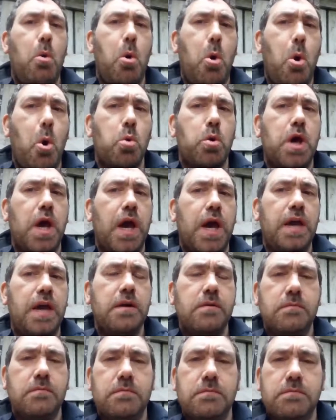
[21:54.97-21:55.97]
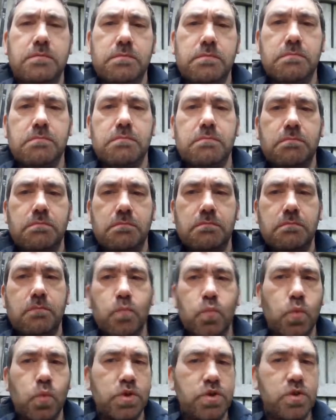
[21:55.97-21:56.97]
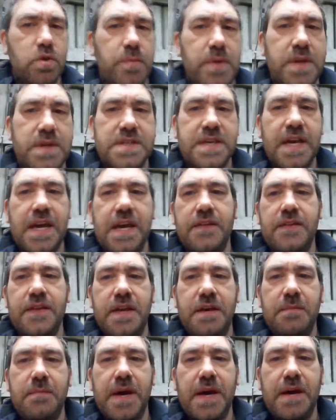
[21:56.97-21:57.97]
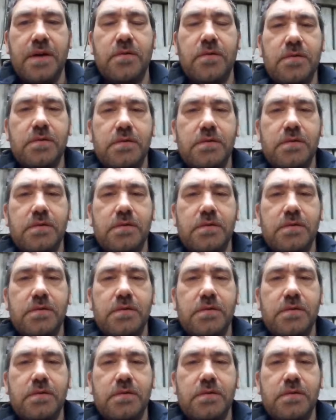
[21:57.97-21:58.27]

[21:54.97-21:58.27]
Okay. What do you want me to say in the email?